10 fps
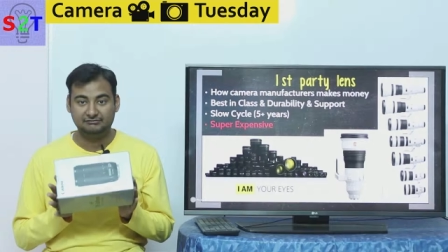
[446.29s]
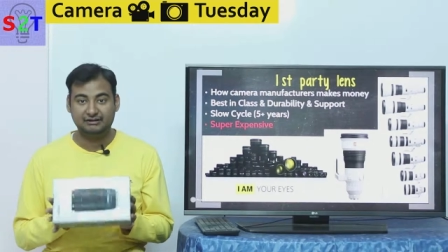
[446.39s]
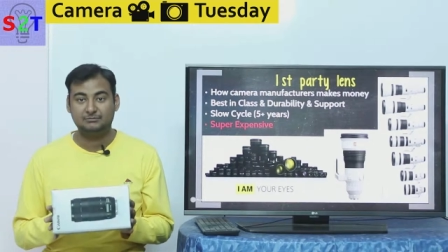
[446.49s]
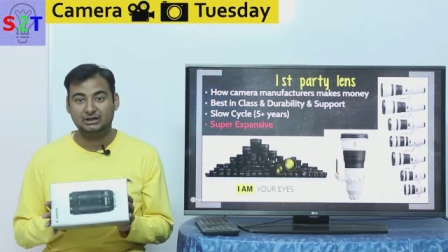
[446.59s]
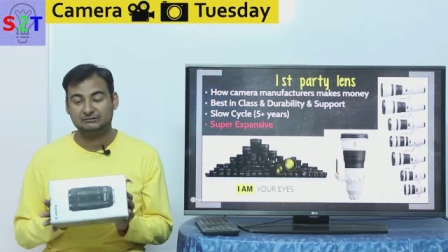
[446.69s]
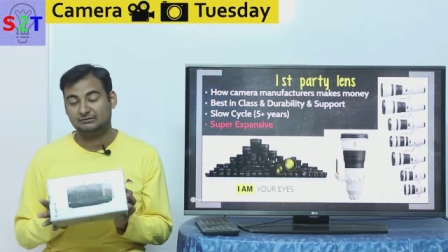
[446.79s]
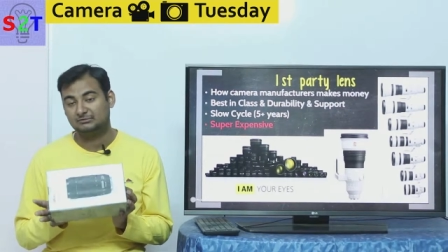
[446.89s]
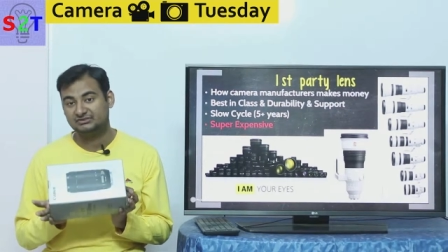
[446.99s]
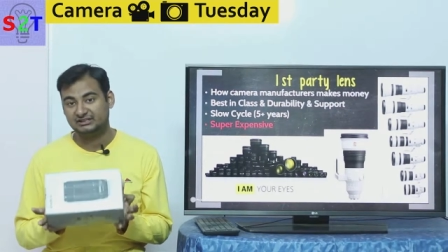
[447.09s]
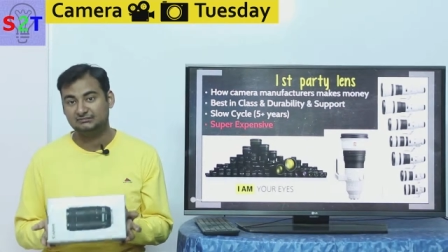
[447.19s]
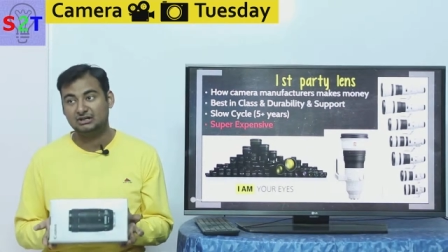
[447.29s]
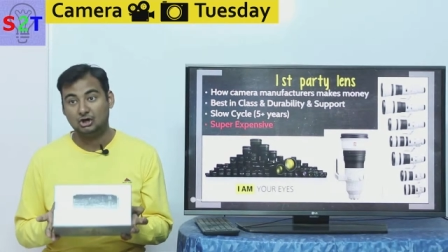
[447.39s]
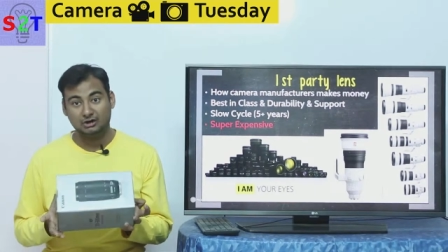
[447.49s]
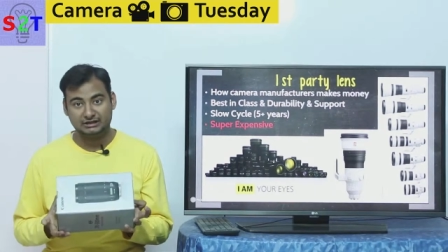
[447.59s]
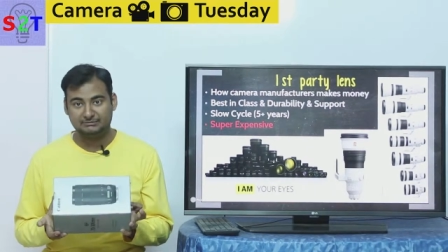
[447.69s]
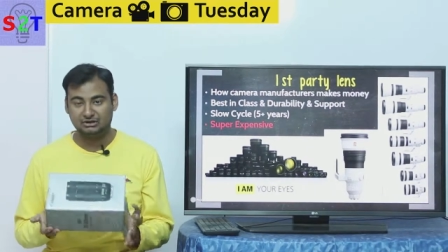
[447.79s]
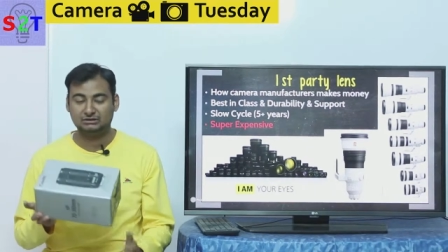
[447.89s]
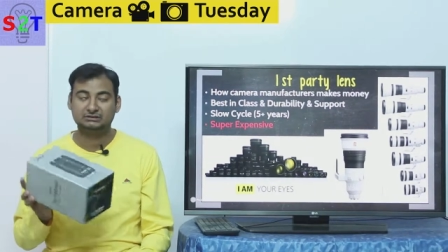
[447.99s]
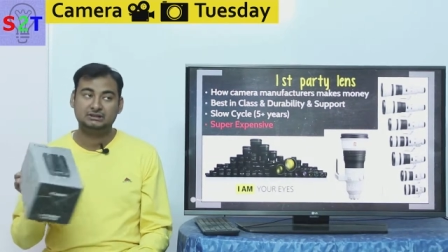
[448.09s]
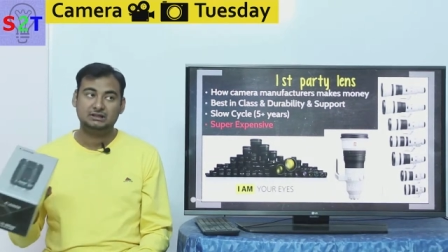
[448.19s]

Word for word: if i buy it from sigma or tamron